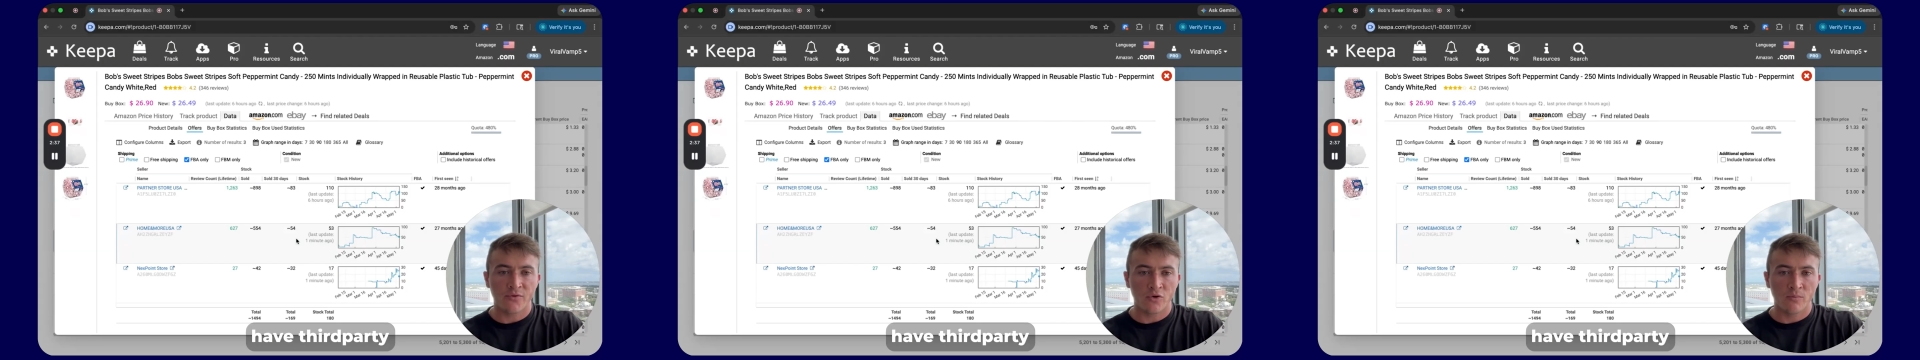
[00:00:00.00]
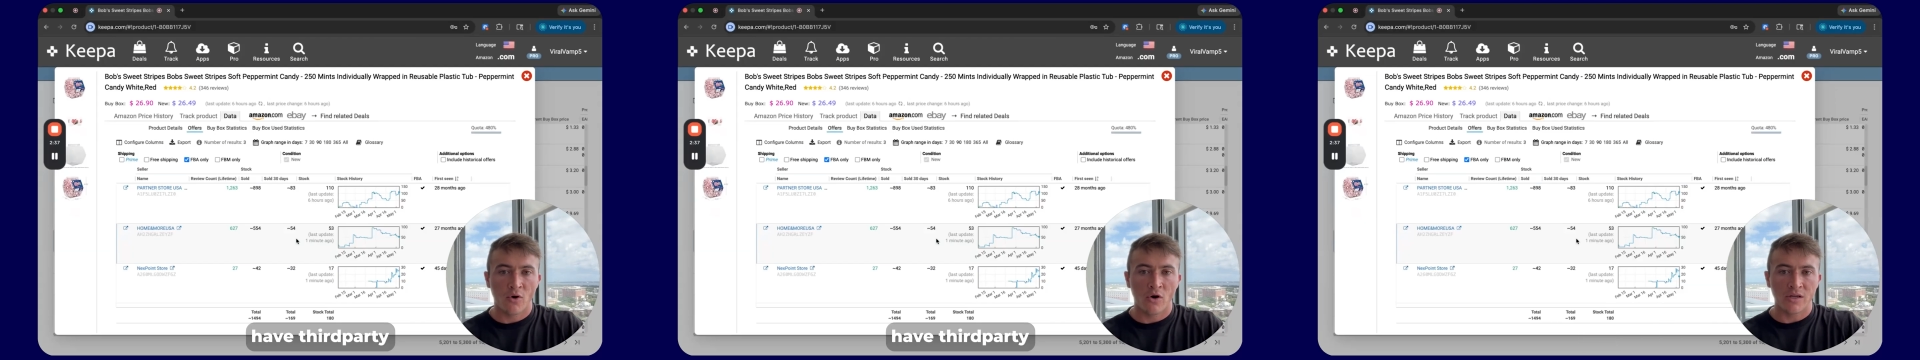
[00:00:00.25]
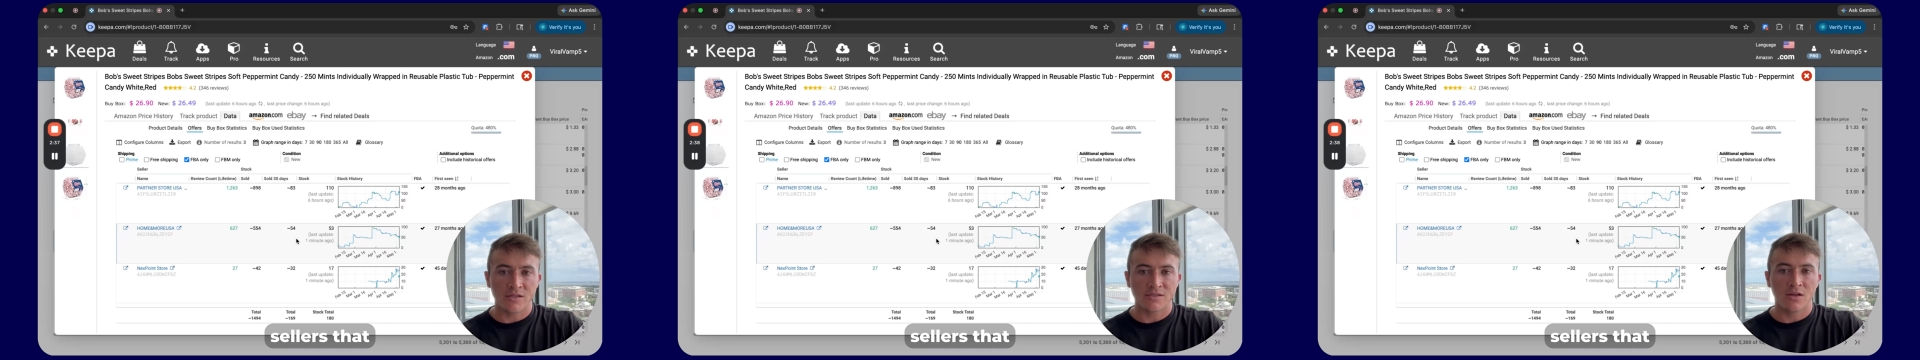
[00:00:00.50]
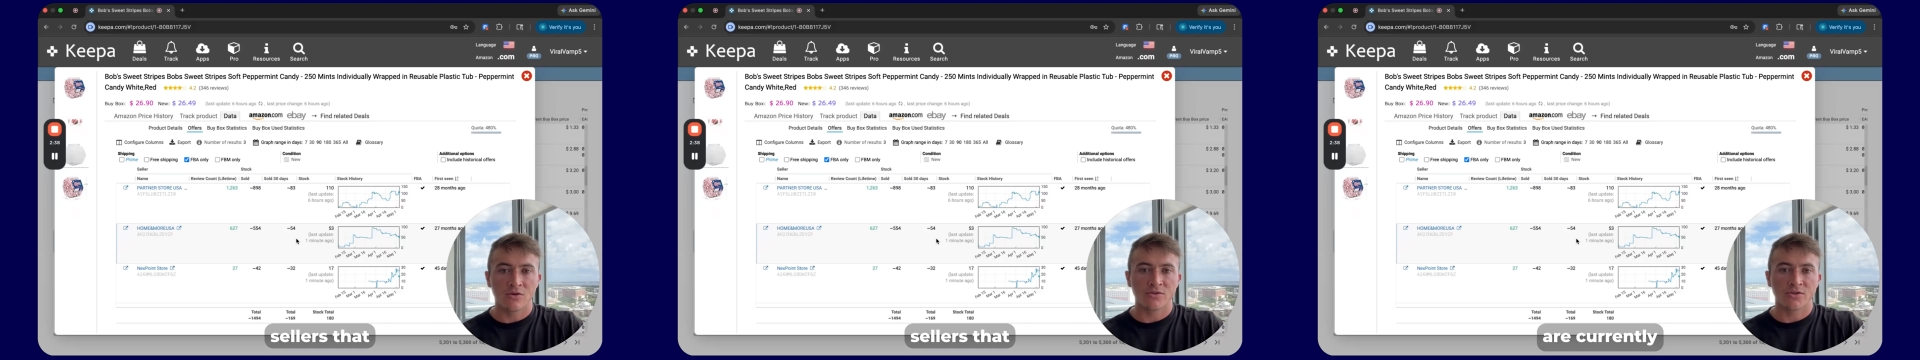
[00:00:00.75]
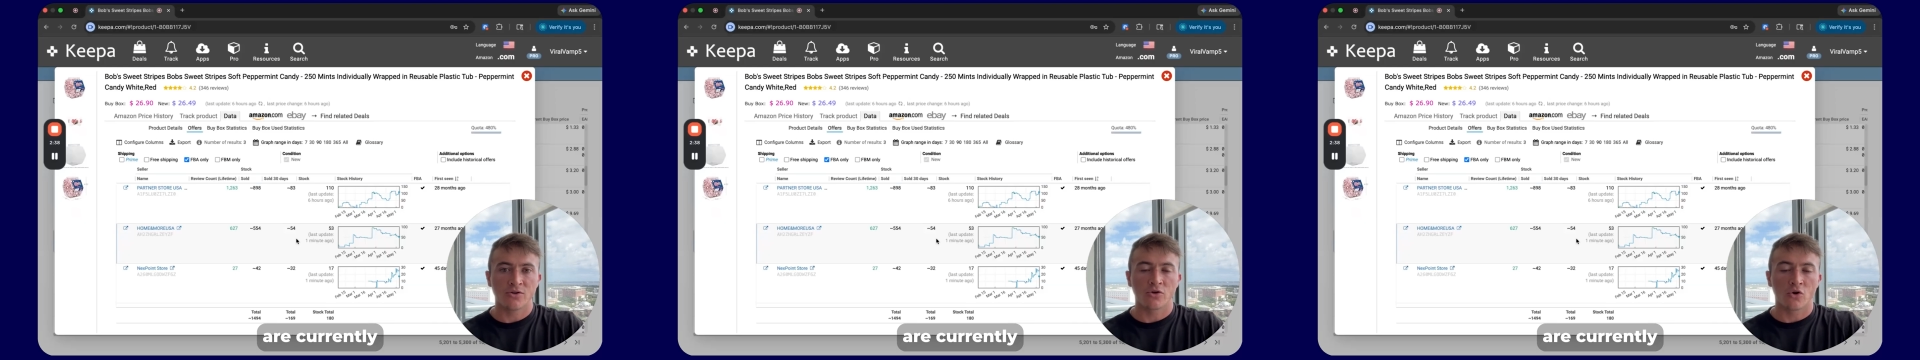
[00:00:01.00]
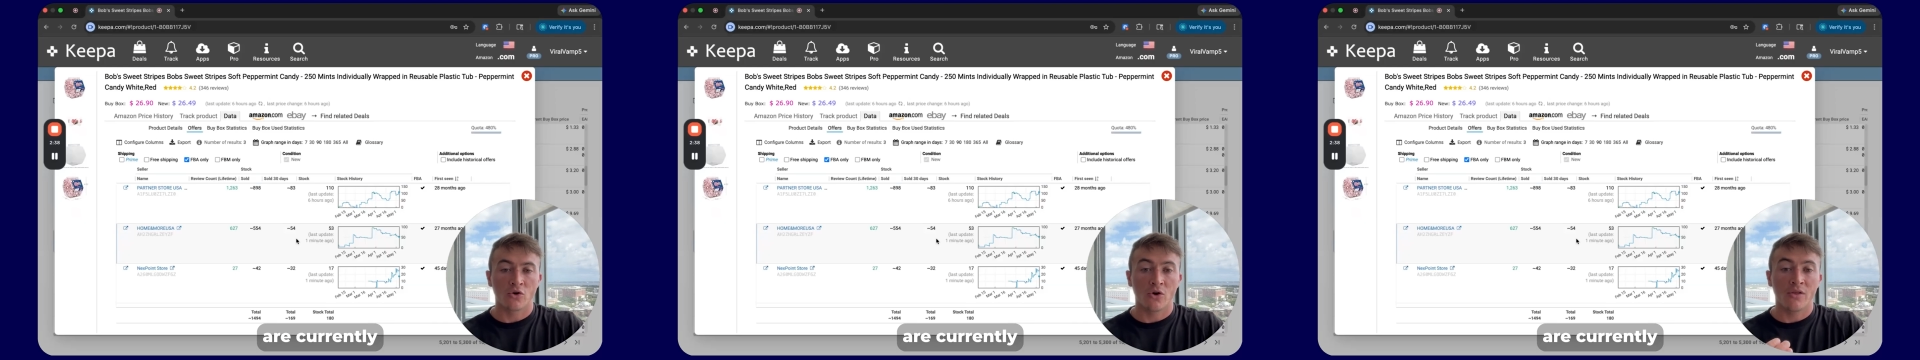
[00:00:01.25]
third-party sellers that are
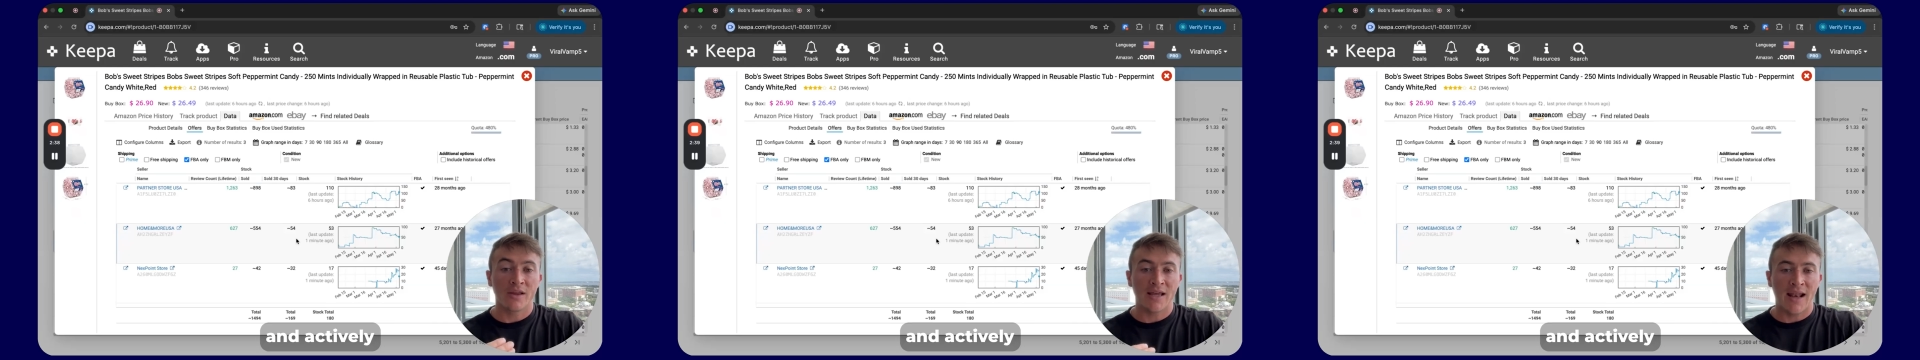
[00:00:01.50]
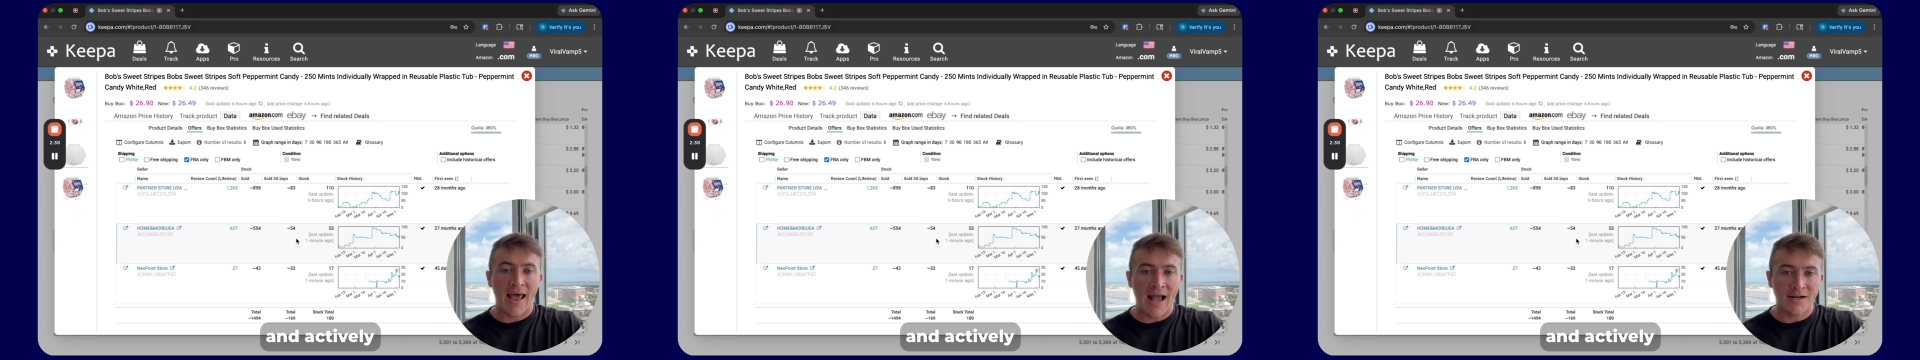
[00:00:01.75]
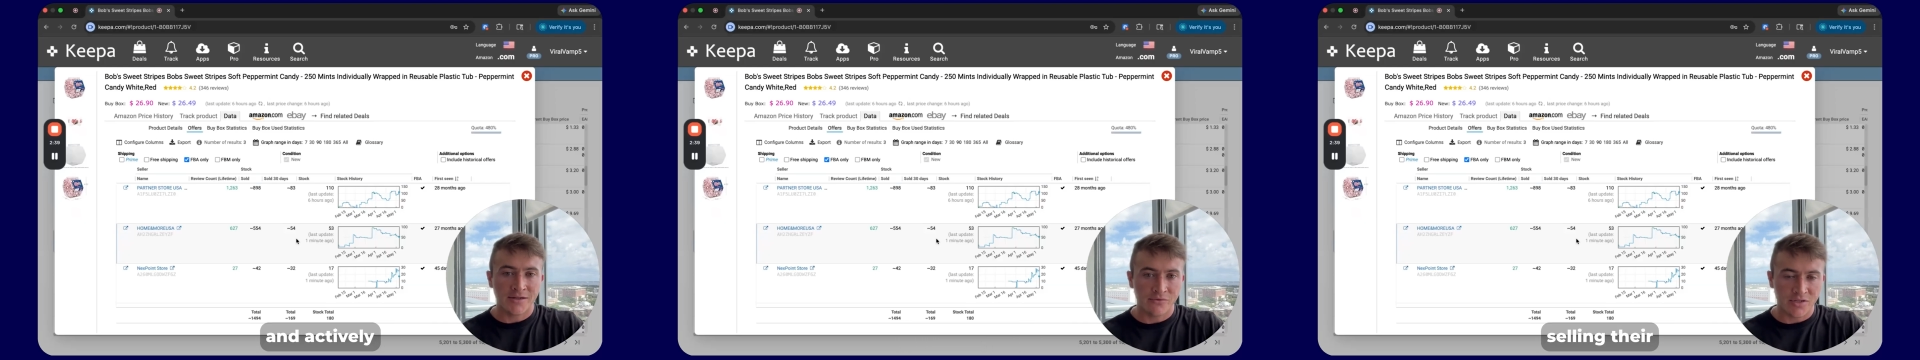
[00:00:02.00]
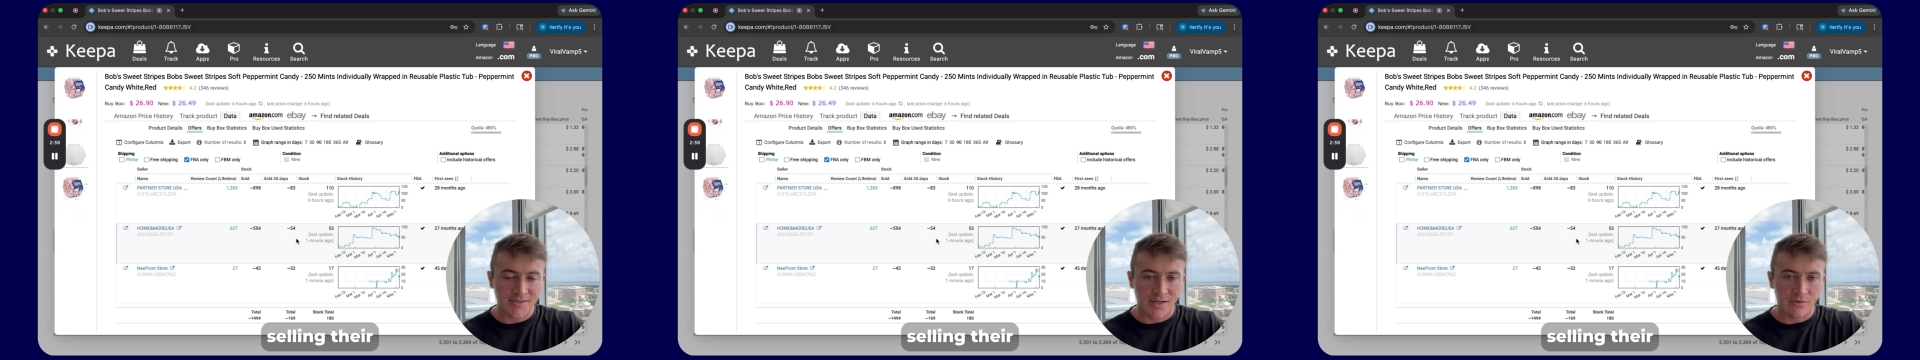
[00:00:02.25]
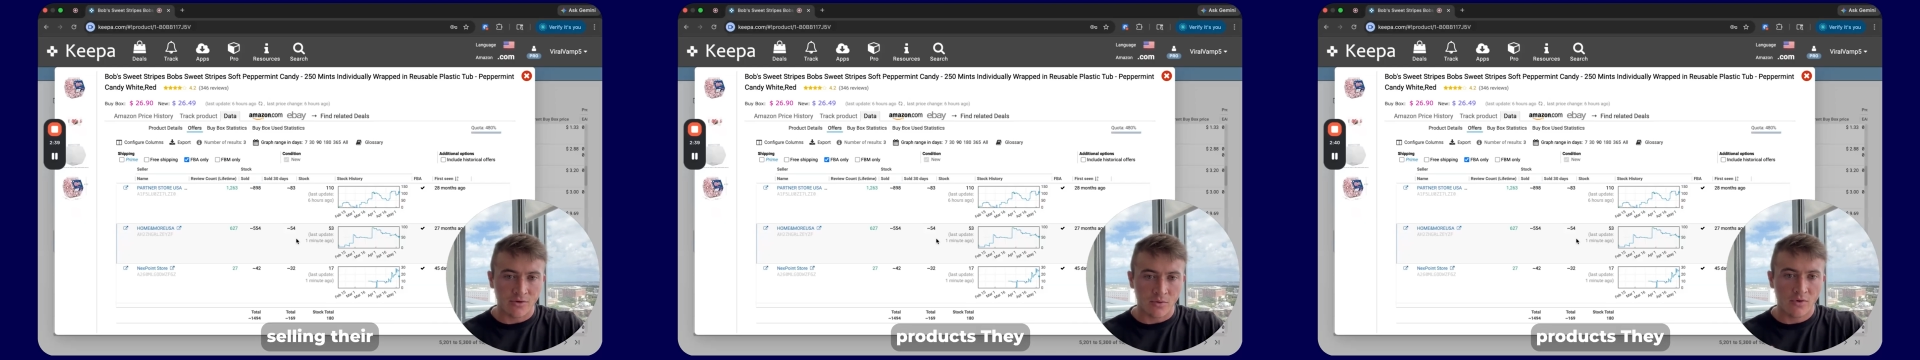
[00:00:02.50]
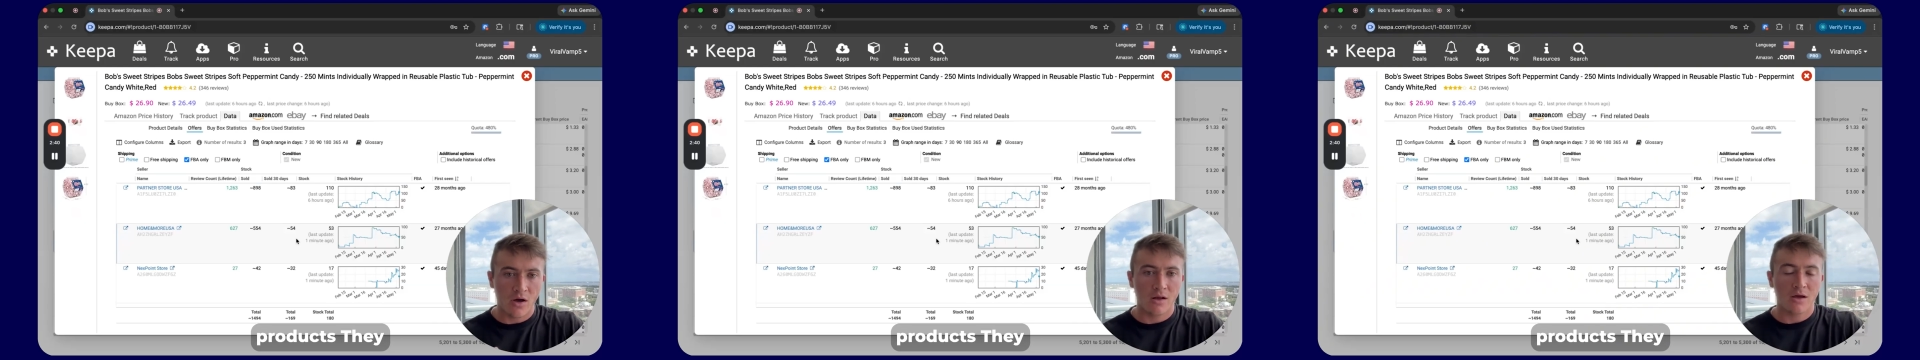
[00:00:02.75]
currently and actively selling their
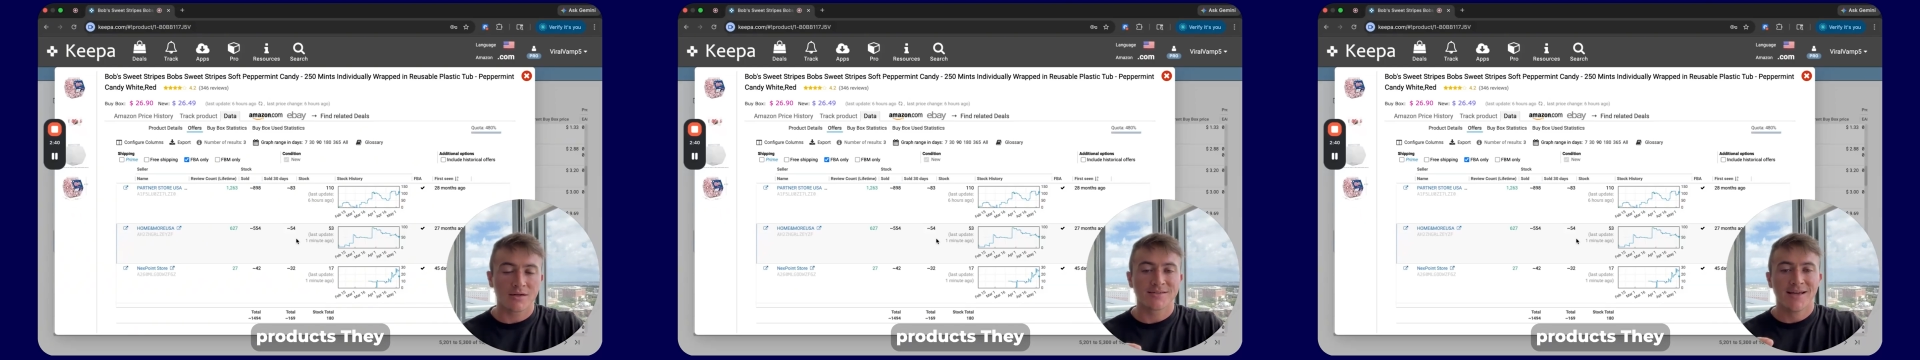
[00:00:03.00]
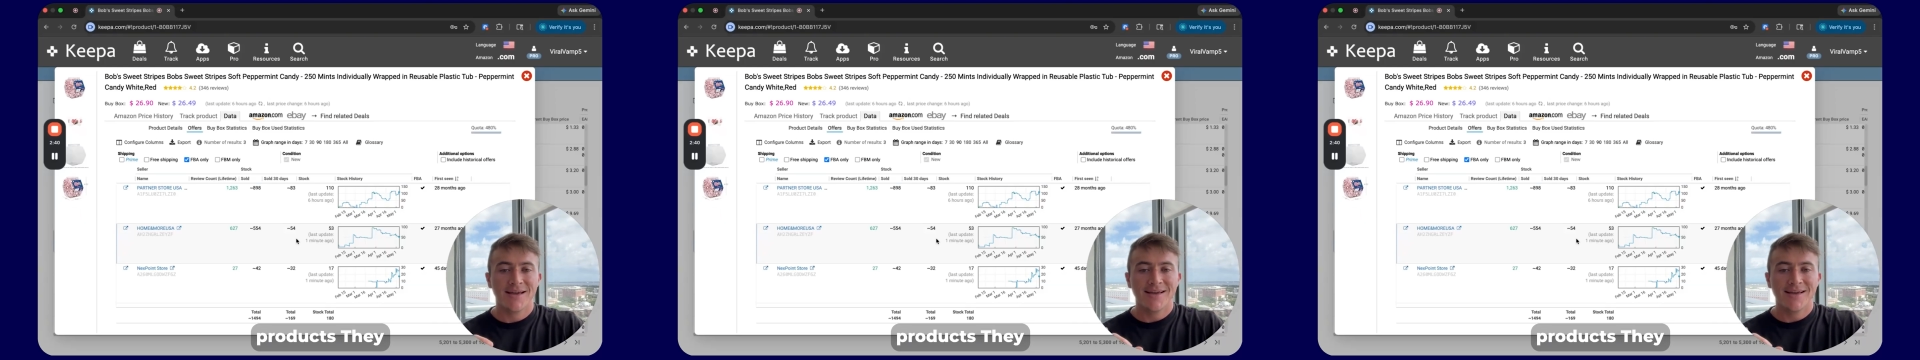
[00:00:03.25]
products.